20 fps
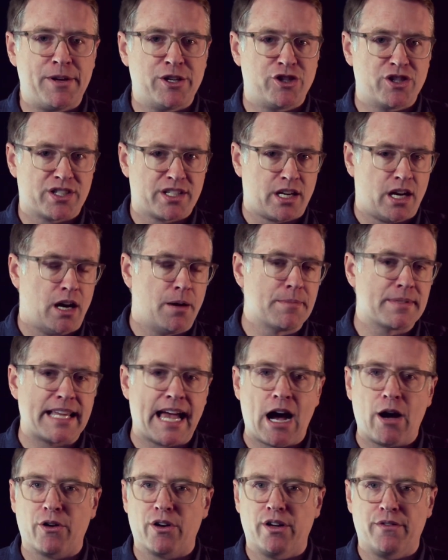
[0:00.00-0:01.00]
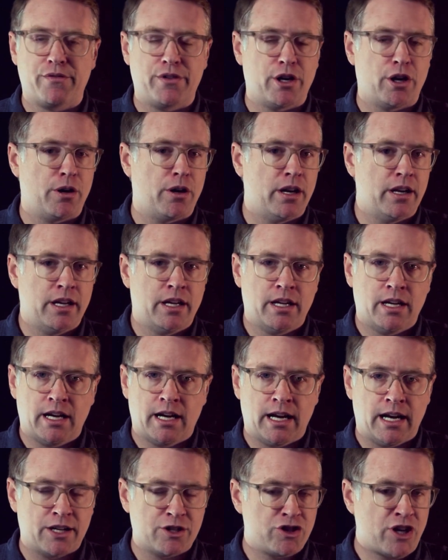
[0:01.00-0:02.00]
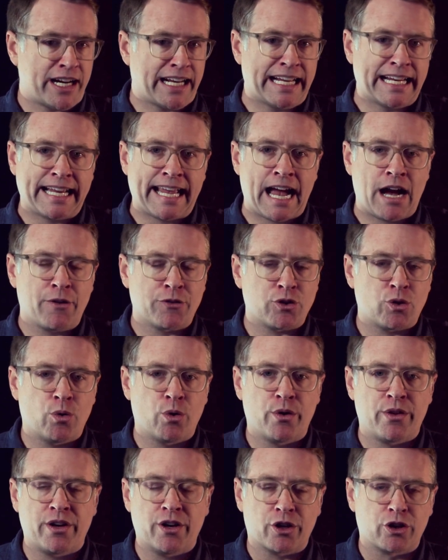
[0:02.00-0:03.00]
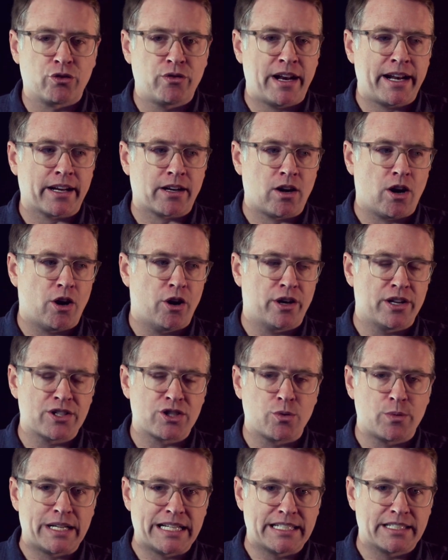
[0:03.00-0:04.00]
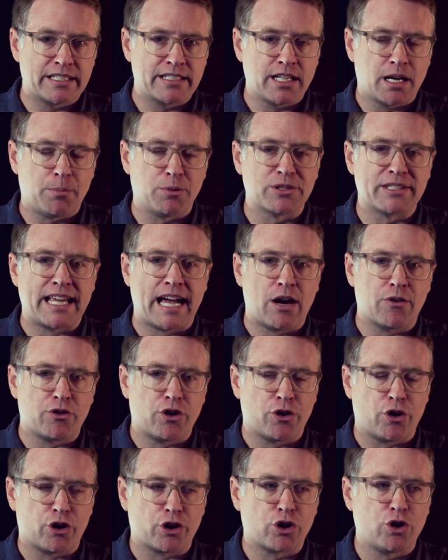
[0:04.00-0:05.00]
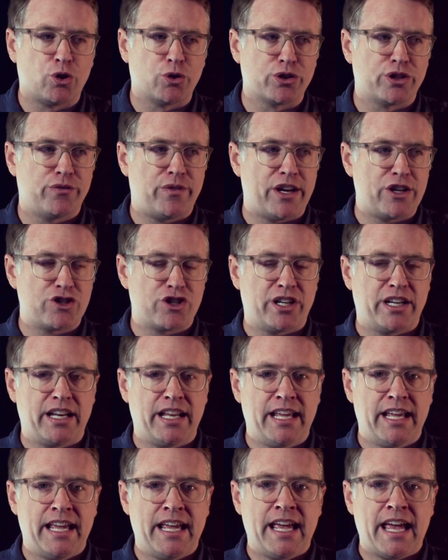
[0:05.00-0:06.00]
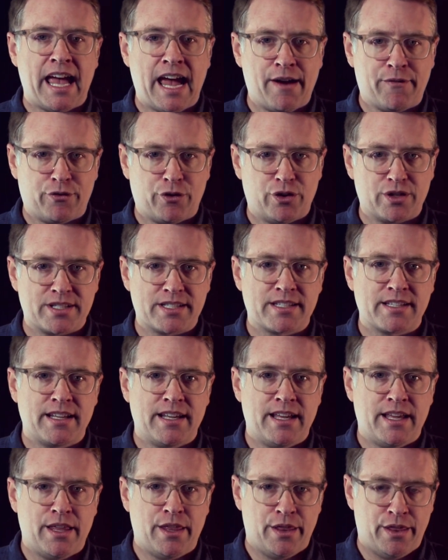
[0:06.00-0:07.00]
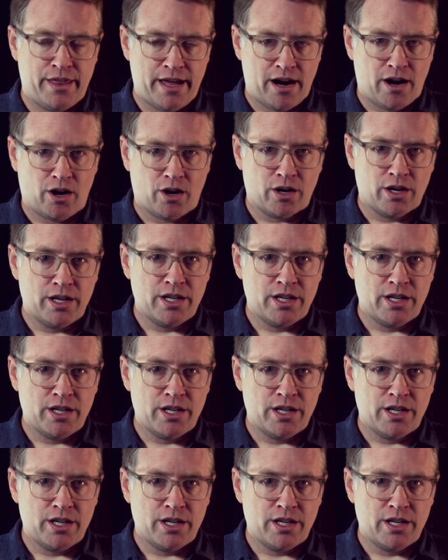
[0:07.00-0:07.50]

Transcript: It just comes out of their checking account or their credit card. And so we need to double down on our cultivation efforts there.